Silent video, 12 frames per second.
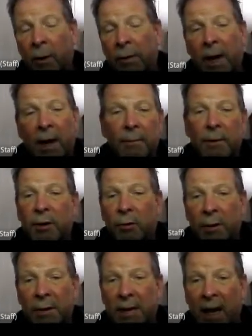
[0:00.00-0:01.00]
the other
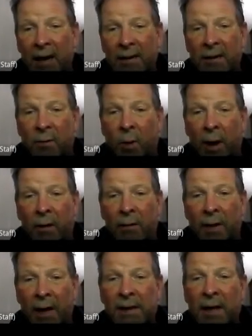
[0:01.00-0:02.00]
short side squared.
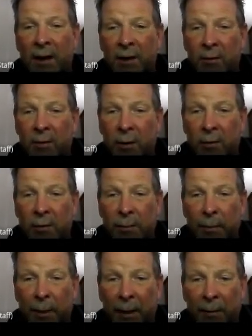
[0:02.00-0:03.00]
That's how you'd use
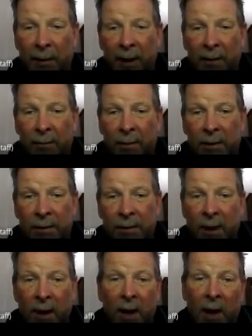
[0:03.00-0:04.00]
Pythagoras.
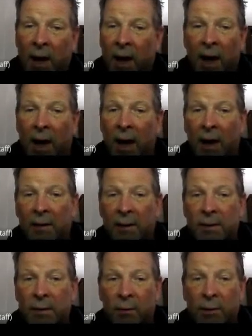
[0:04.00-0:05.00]
And
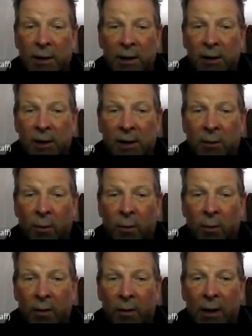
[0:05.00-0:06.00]
so DG
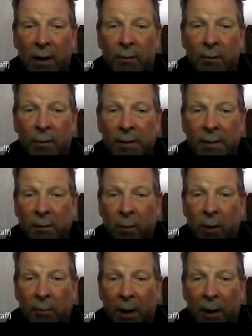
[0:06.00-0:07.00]
squared equals 6
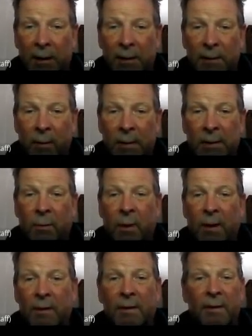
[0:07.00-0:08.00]
squared minus 4
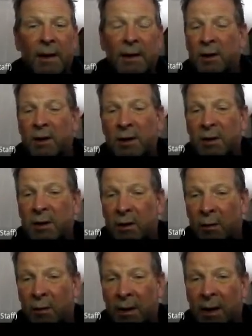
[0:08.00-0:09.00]
squared. Then you just
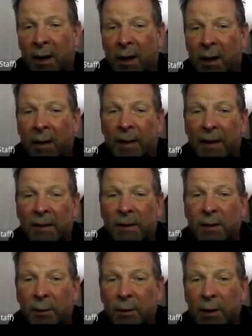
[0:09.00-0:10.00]
do it.
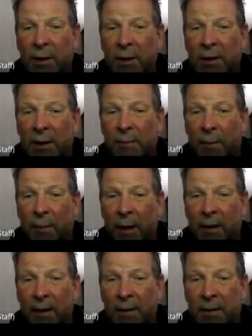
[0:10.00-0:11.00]
That's 36
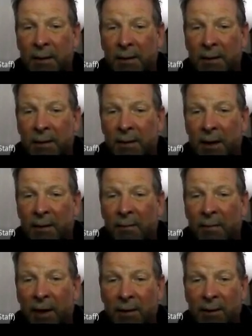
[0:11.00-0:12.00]
minus 16.
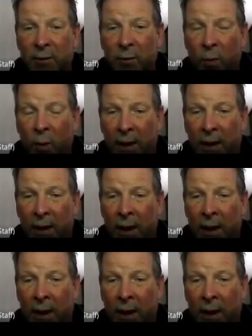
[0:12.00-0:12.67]
That's 20.